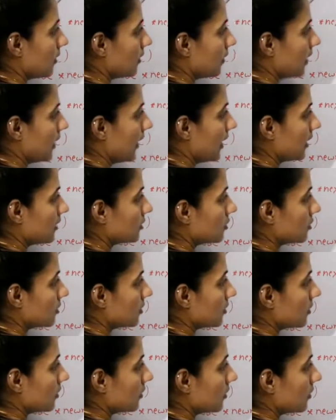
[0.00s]
next
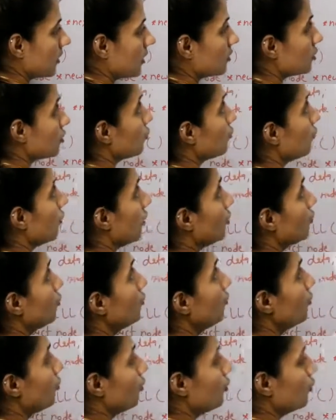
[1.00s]
is equal
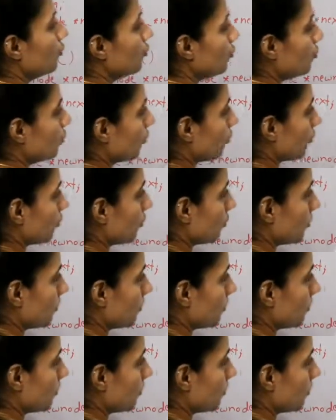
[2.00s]
to new node.